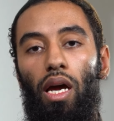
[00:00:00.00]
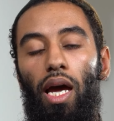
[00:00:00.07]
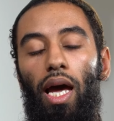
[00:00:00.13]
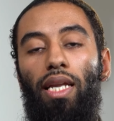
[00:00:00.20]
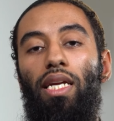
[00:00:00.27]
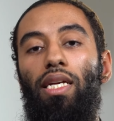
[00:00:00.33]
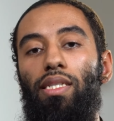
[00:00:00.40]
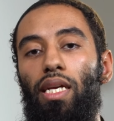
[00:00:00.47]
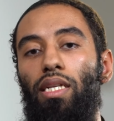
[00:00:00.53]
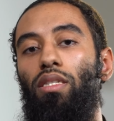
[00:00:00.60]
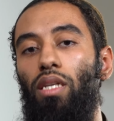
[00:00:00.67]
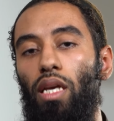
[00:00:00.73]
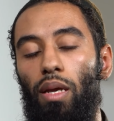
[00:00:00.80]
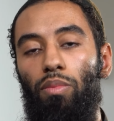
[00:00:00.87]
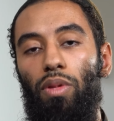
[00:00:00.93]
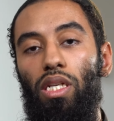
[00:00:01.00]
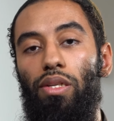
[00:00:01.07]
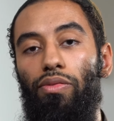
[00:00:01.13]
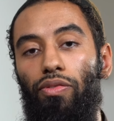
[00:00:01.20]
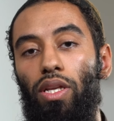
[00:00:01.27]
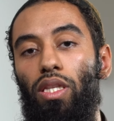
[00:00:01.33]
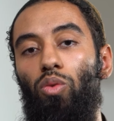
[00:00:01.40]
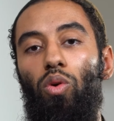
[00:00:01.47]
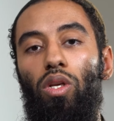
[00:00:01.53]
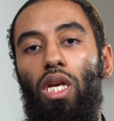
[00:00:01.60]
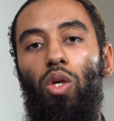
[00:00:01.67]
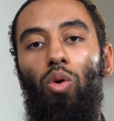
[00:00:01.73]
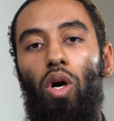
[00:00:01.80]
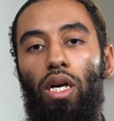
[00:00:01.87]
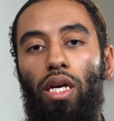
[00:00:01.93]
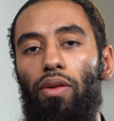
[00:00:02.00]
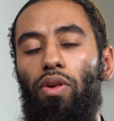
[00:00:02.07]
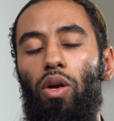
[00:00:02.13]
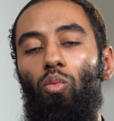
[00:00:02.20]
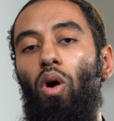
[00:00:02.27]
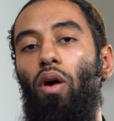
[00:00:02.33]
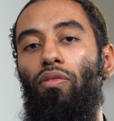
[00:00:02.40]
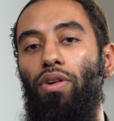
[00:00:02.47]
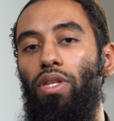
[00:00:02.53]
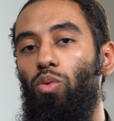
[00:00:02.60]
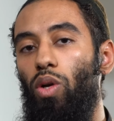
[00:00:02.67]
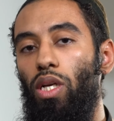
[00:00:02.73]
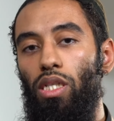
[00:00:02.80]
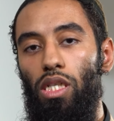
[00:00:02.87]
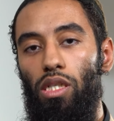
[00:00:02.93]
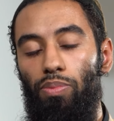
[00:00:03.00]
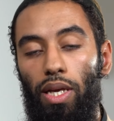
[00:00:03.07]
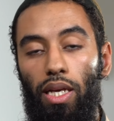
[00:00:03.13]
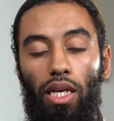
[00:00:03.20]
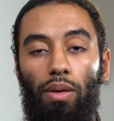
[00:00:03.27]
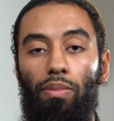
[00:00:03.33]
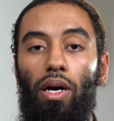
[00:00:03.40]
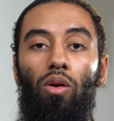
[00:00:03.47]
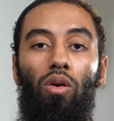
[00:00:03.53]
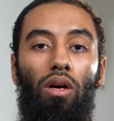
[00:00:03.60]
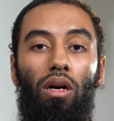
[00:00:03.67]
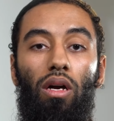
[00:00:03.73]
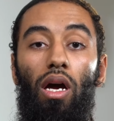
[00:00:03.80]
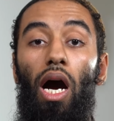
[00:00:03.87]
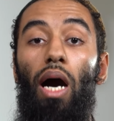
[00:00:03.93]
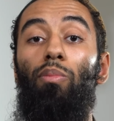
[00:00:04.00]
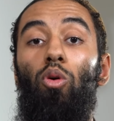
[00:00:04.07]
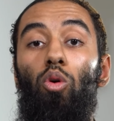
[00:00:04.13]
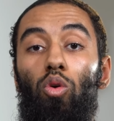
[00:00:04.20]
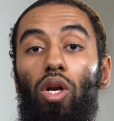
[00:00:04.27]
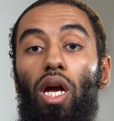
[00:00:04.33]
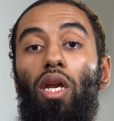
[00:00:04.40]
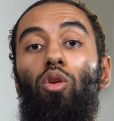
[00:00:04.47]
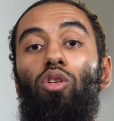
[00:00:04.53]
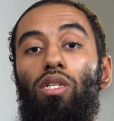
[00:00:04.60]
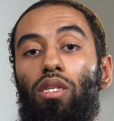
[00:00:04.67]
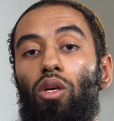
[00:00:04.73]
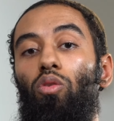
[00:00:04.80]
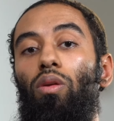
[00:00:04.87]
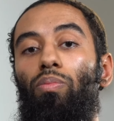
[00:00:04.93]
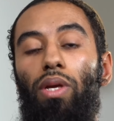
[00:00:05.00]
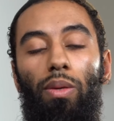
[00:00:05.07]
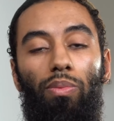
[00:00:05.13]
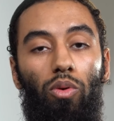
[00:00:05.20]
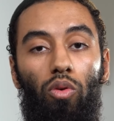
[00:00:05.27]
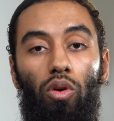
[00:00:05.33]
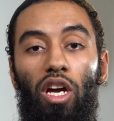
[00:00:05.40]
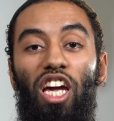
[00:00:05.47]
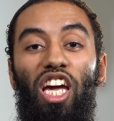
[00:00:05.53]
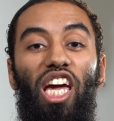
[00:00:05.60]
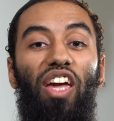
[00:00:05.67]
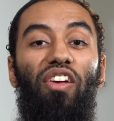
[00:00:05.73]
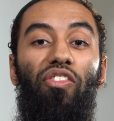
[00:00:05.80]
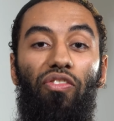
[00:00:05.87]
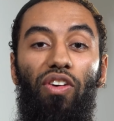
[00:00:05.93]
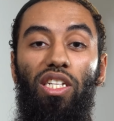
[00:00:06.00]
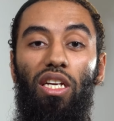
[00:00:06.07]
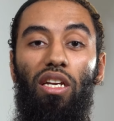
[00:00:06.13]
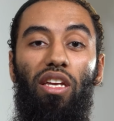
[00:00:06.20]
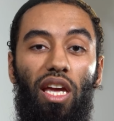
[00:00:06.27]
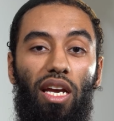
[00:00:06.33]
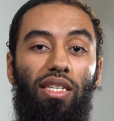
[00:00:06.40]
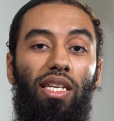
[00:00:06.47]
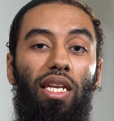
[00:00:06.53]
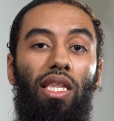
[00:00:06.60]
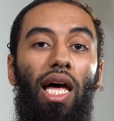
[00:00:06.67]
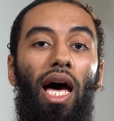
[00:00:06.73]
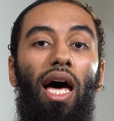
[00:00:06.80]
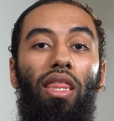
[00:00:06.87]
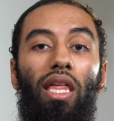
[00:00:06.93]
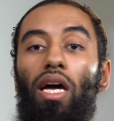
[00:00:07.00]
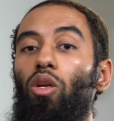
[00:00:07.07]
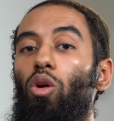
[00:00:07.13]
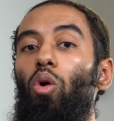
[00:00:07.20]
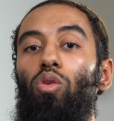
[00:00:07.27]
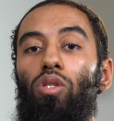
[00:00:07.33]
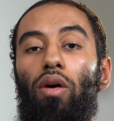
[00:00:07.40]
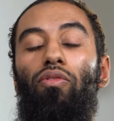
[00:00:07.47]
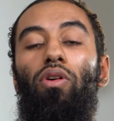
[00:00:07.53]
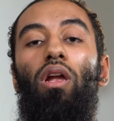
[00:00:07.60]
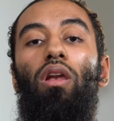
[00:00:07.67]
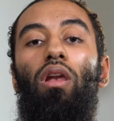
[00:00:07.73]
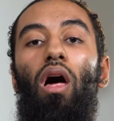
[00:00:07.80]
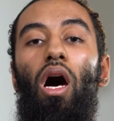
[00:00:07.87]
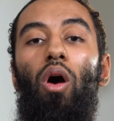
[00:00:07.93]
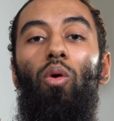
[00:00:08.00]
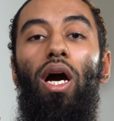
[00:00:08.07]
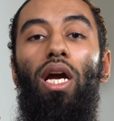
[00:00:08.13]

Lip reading: And he said to him, this fatwa that you are giving, what fatwa is he speaking about? Abu Hurairah used to tell the people, if Fajr kicks in, the adhan goes off, Allahu